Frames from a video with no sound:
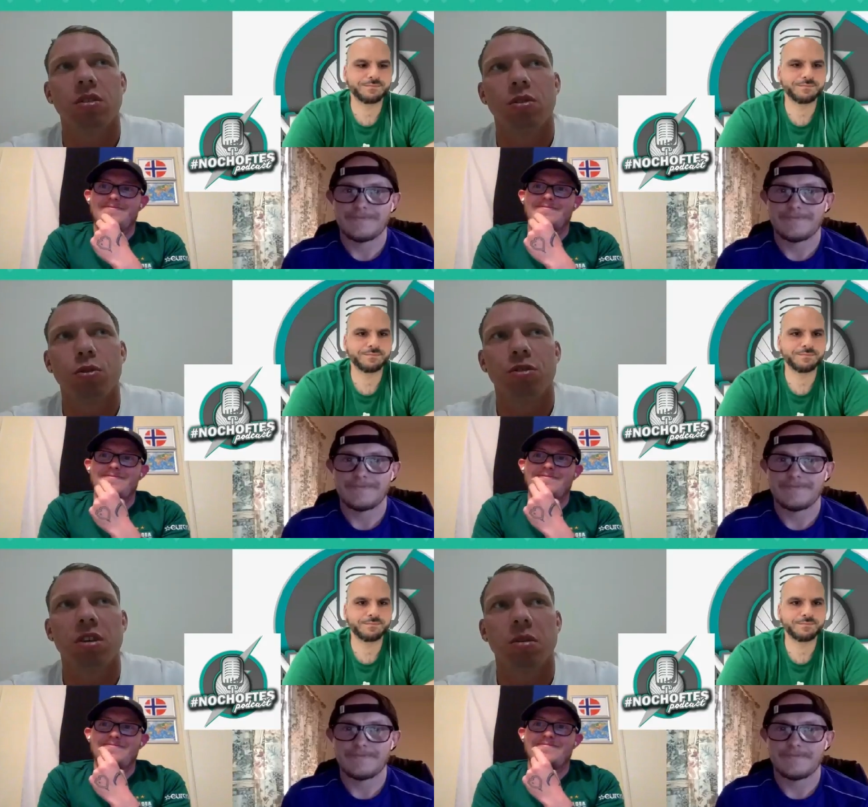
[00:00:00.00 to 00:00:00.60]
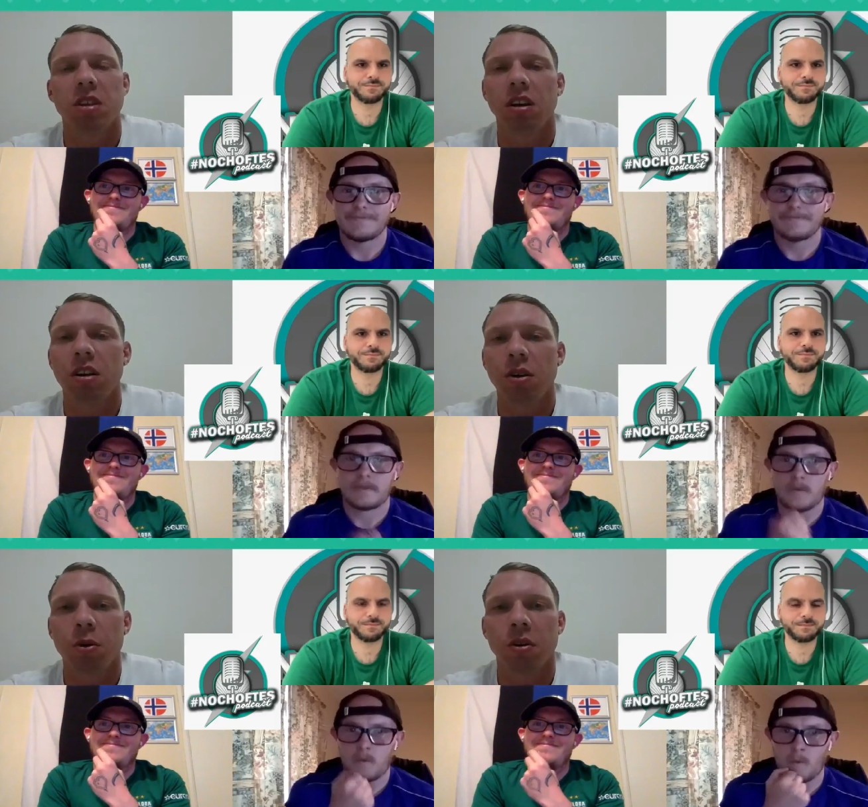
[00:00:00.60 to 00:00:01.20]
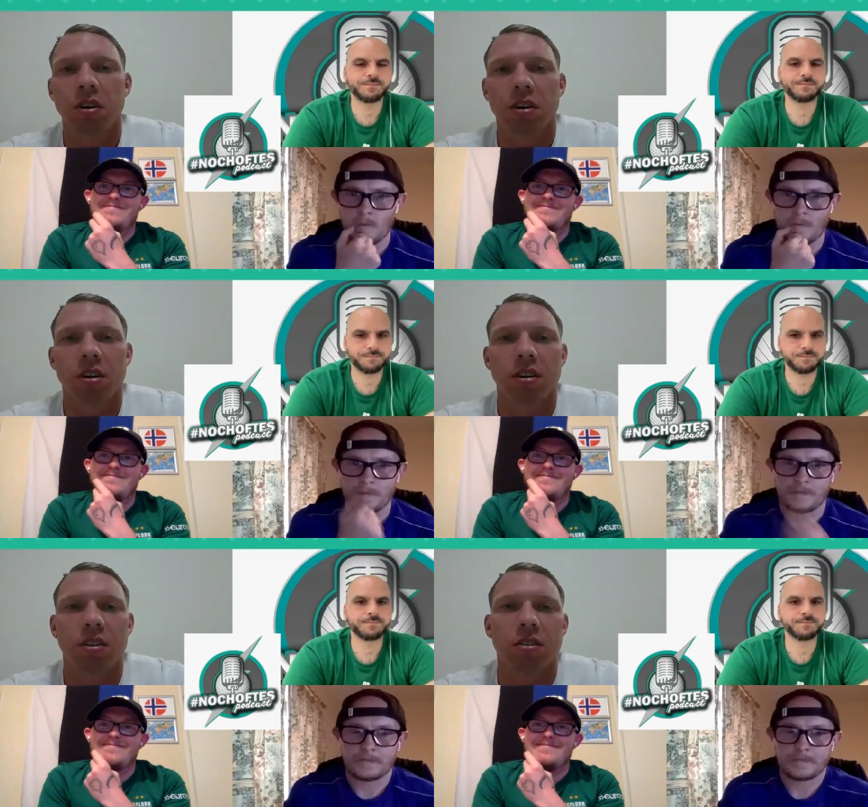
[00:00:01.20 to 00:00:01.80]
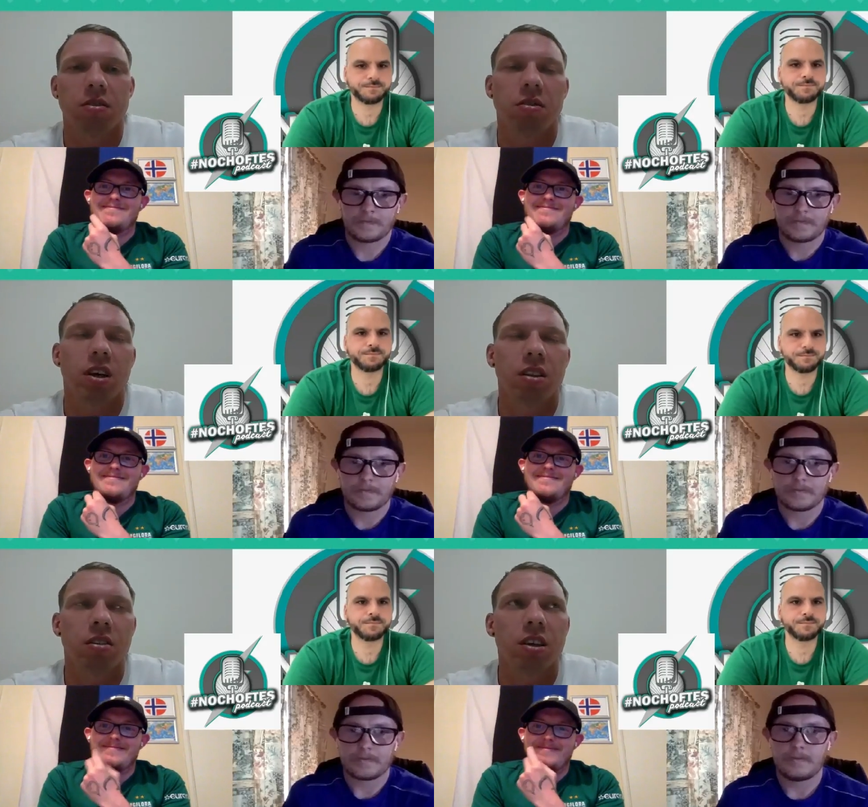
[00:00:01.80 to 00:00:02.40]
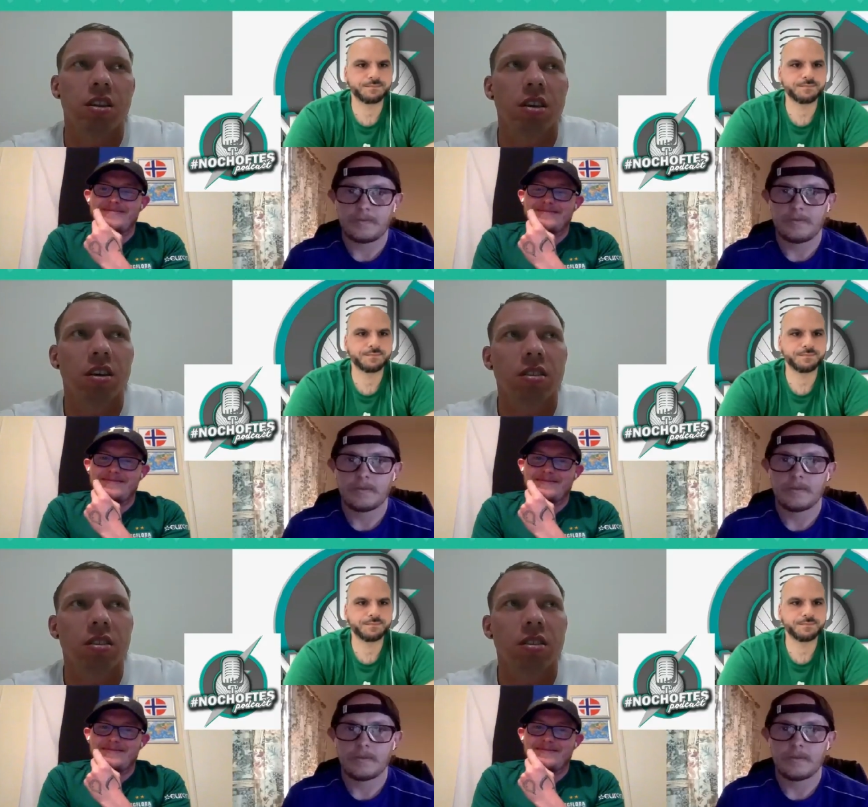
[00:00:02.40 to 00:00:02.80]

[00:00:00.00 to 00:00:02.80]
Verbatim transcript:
Speaker 1: do something new, and I think